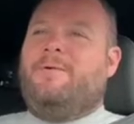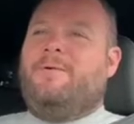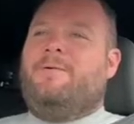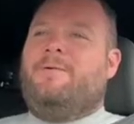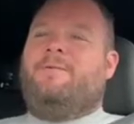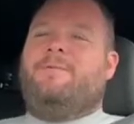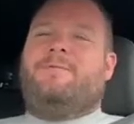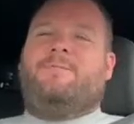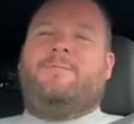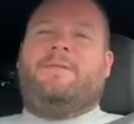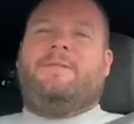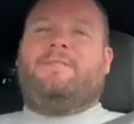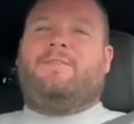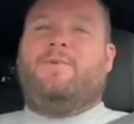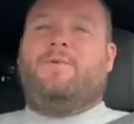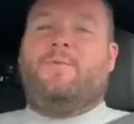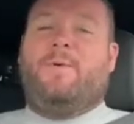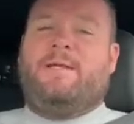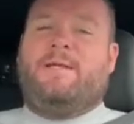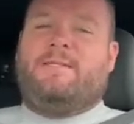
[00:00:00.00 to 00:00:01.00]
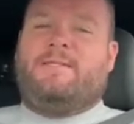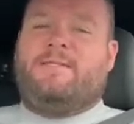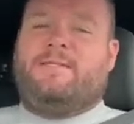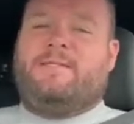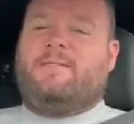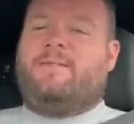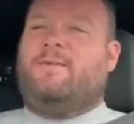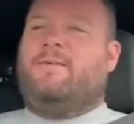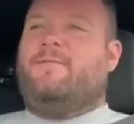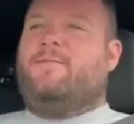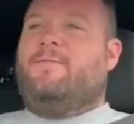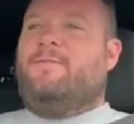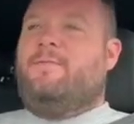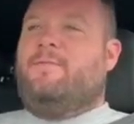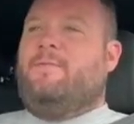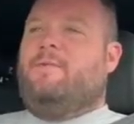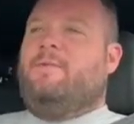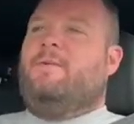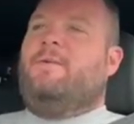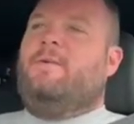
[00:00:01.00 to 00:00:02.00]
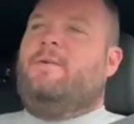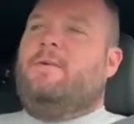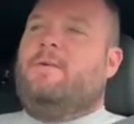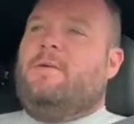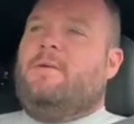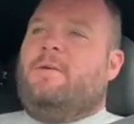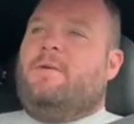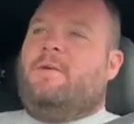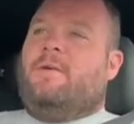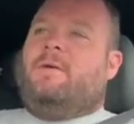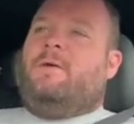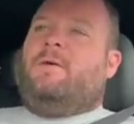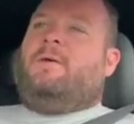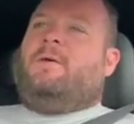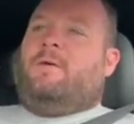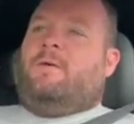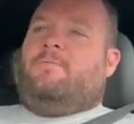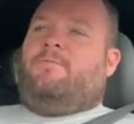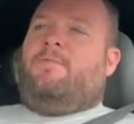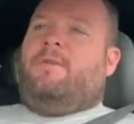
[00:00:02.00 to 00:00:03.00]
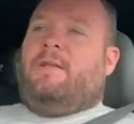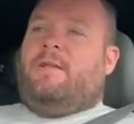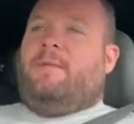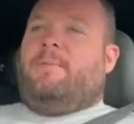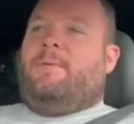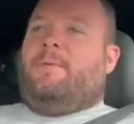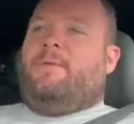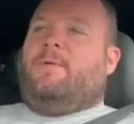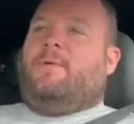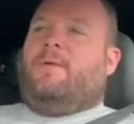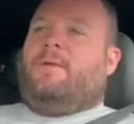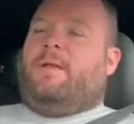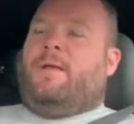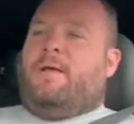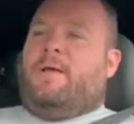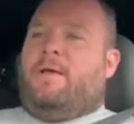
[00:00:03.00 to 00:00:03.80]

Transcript: It's been 2 weeks since I've really been doing that.